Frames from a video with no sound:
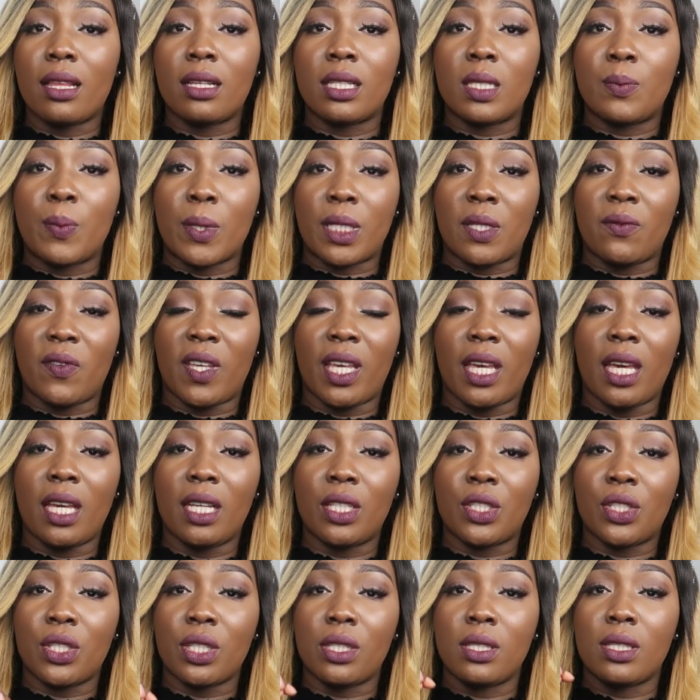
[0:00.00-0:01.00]
the
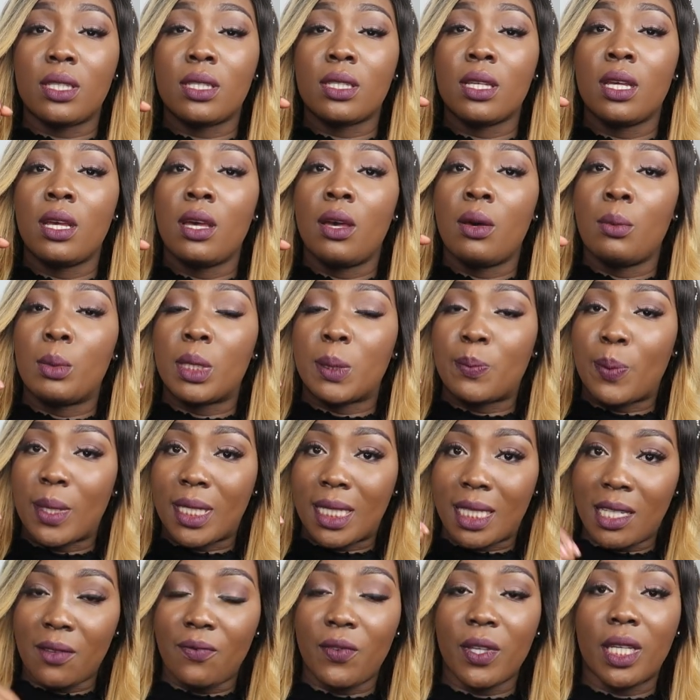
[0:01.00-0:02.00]
specifications
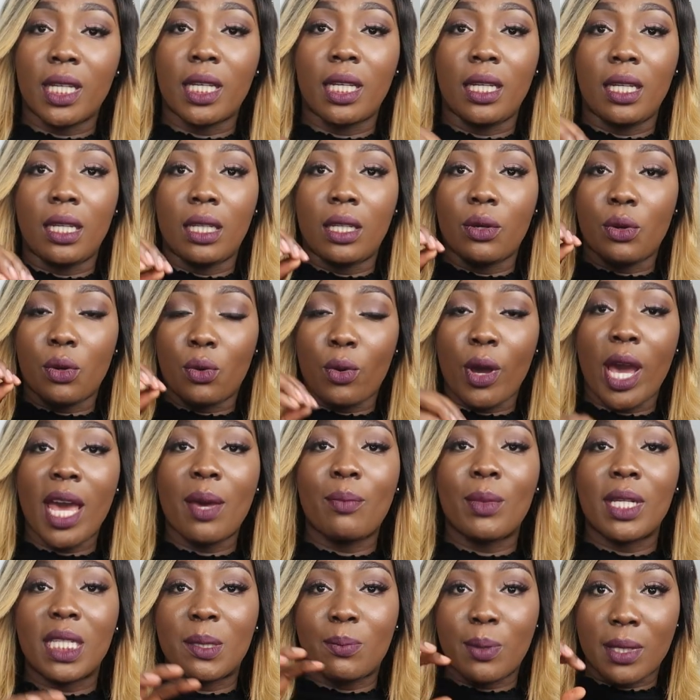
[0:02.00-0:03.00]
specifically, the
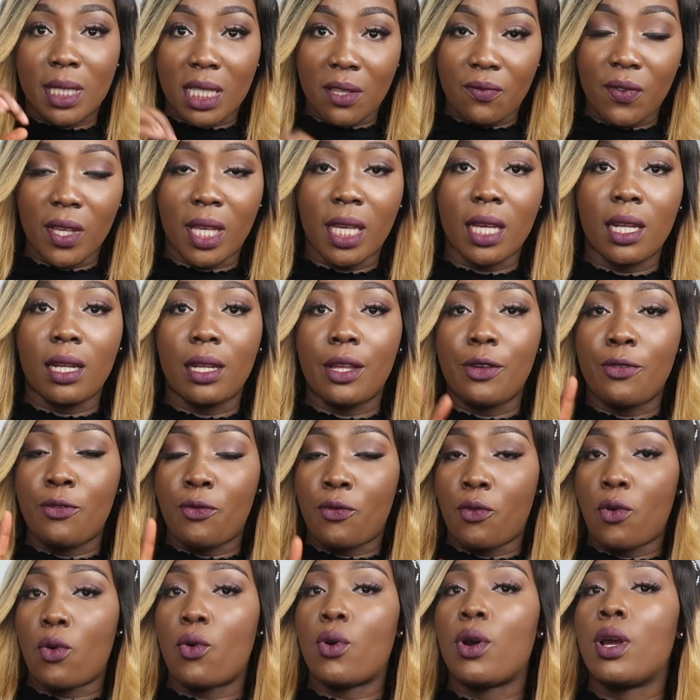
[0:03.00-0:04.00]
requirements specifically
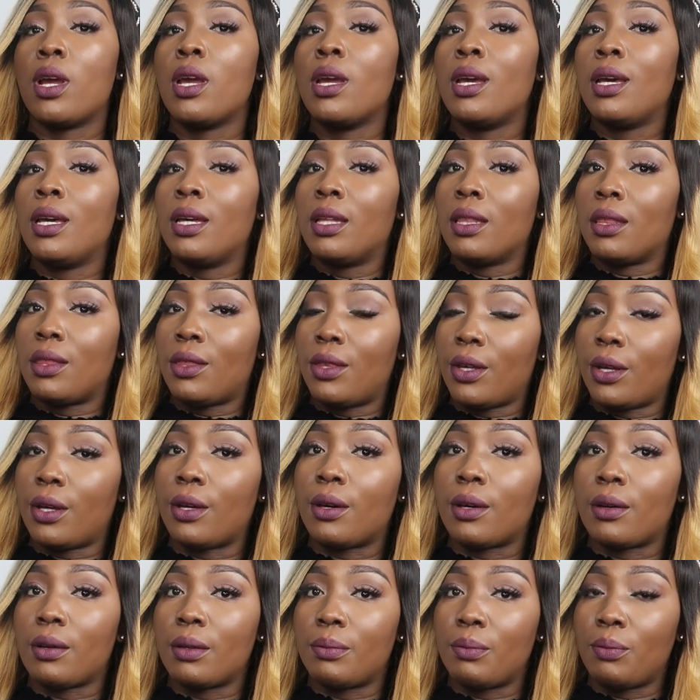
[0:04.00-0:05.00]
for
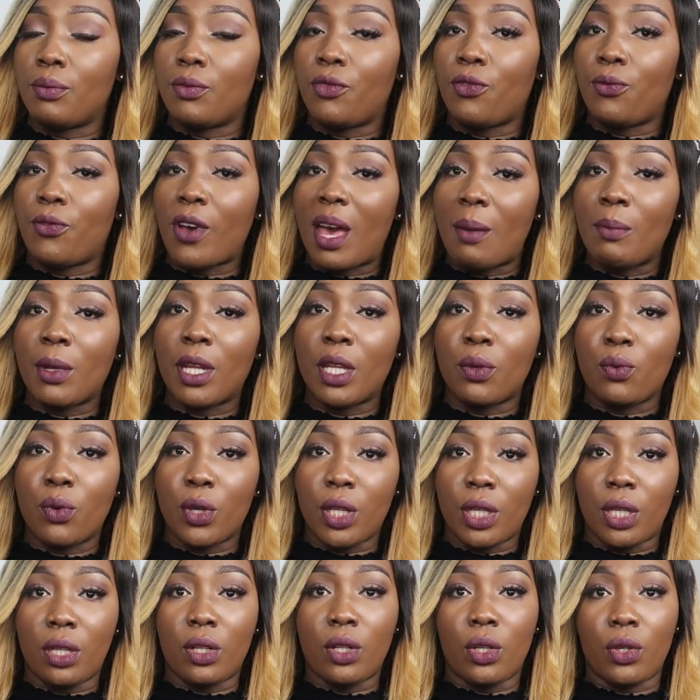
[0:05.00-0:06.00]
the family
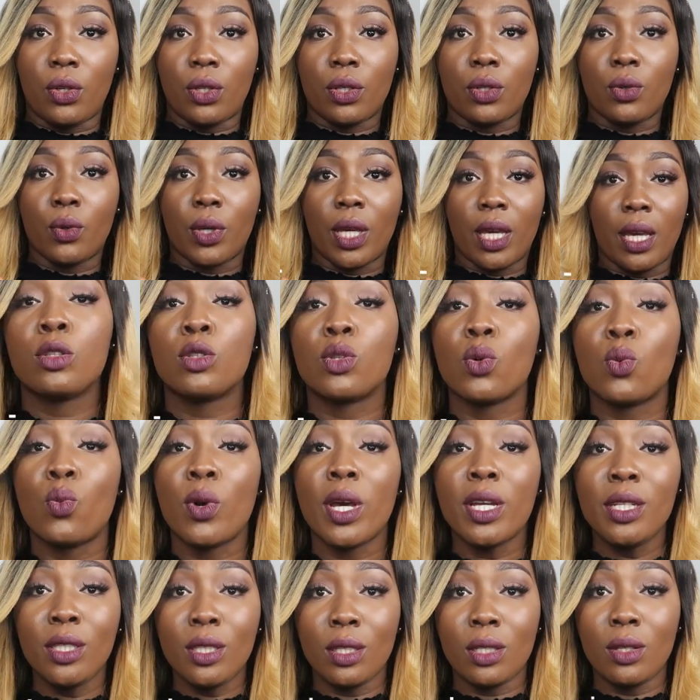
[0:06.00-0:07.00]
reunion. Okay. So
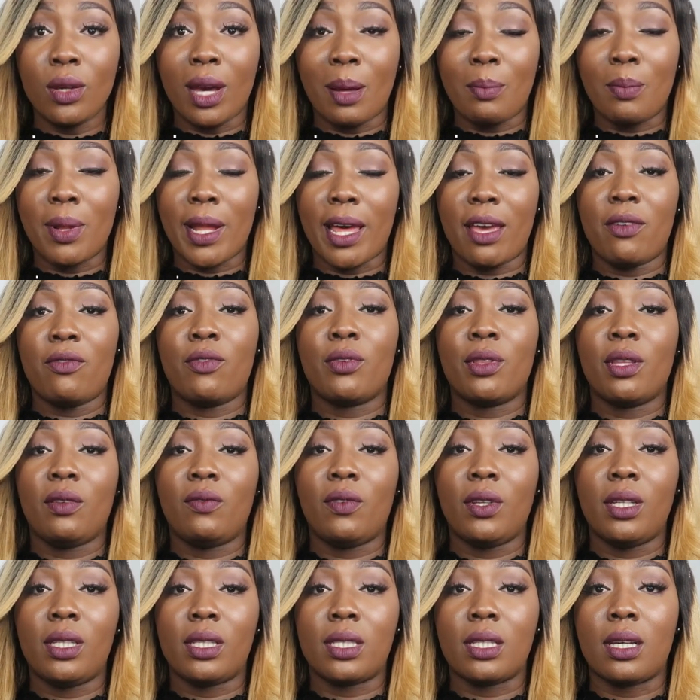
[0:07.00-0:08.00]
when do you apply for the
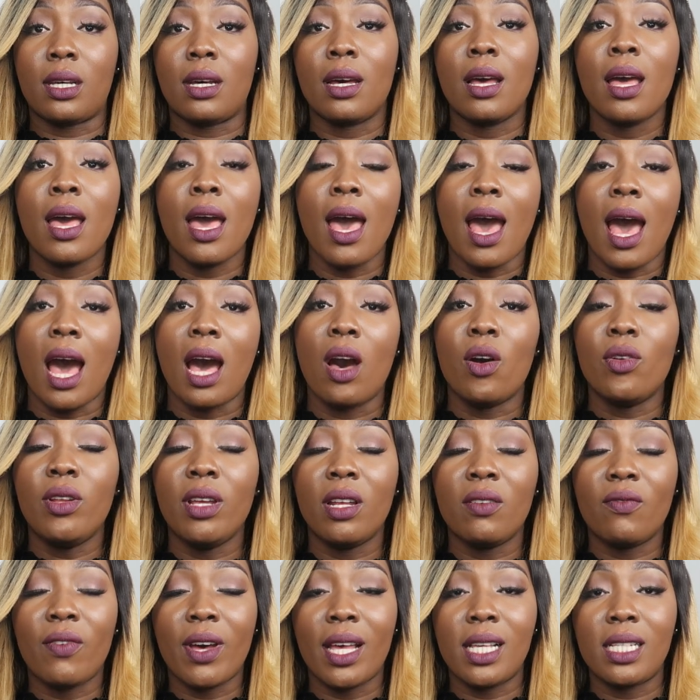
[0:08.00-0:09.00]
visa? I would
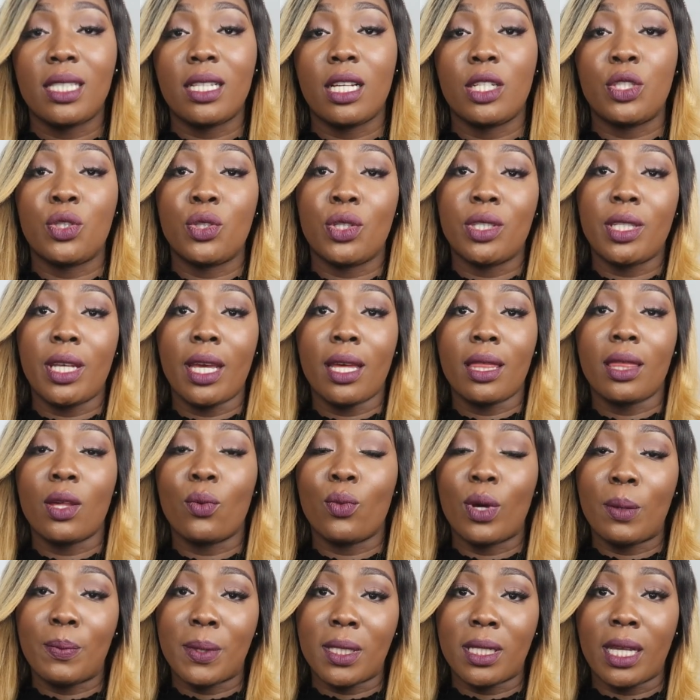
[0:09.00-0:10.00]
advise that you check the
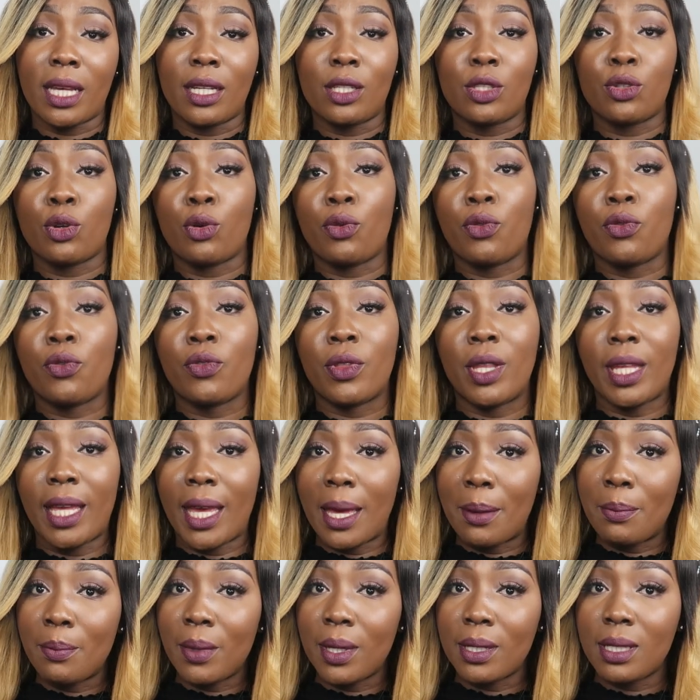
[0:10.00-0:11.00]
website of the
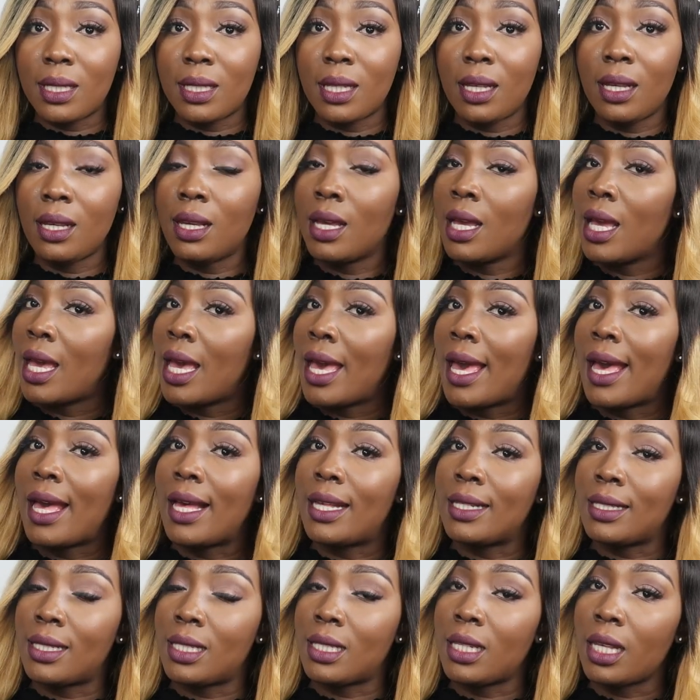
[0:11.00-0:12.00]
embassy
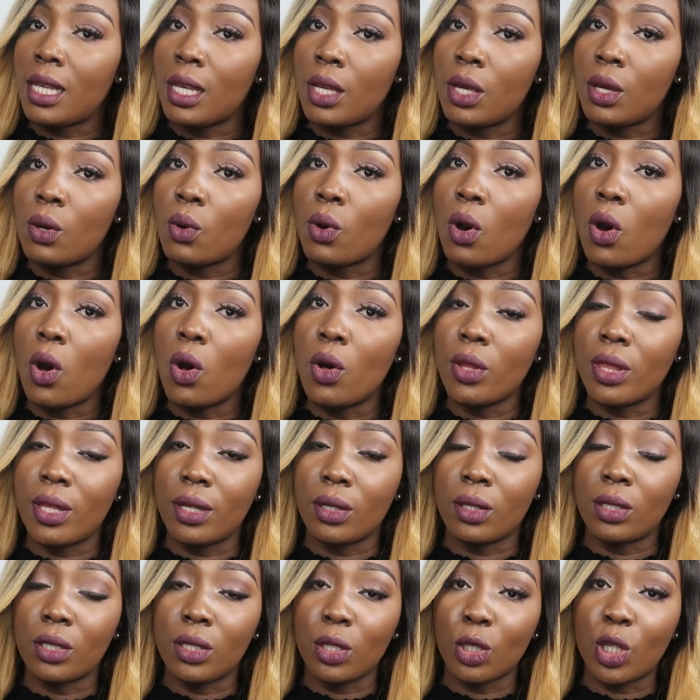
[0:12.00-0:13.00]
and see all the
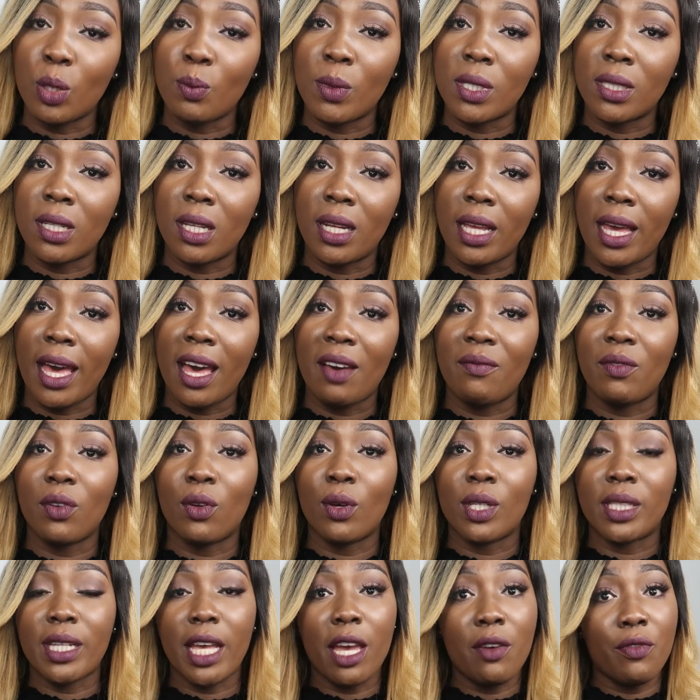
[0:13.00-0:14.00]
documents that they have,
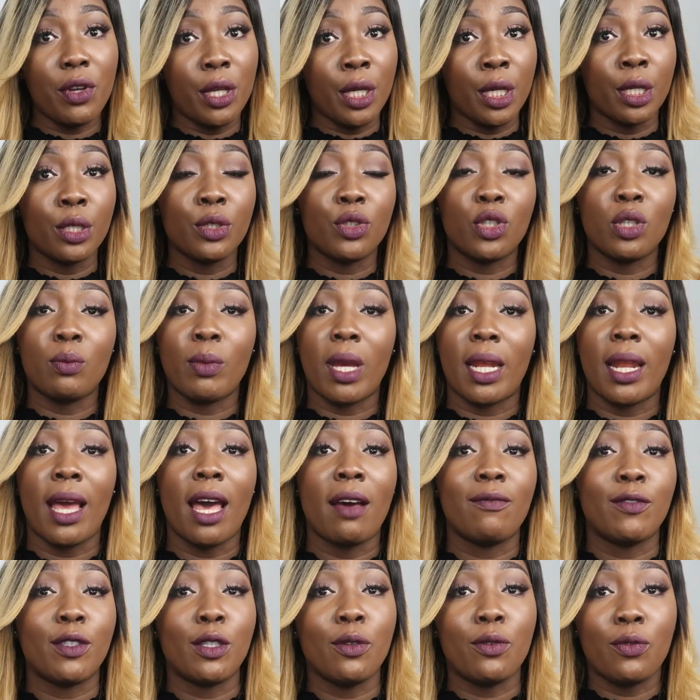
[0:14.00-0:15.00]
because every country might
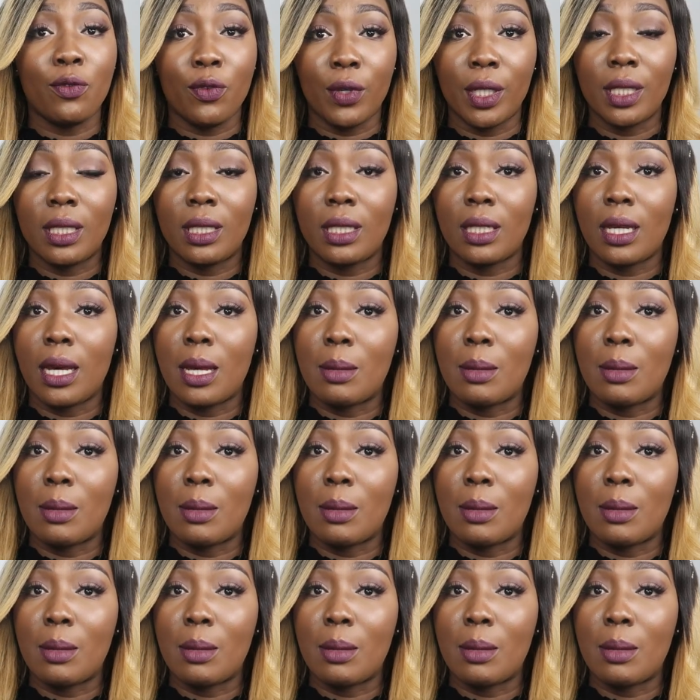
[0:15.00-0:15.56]
have different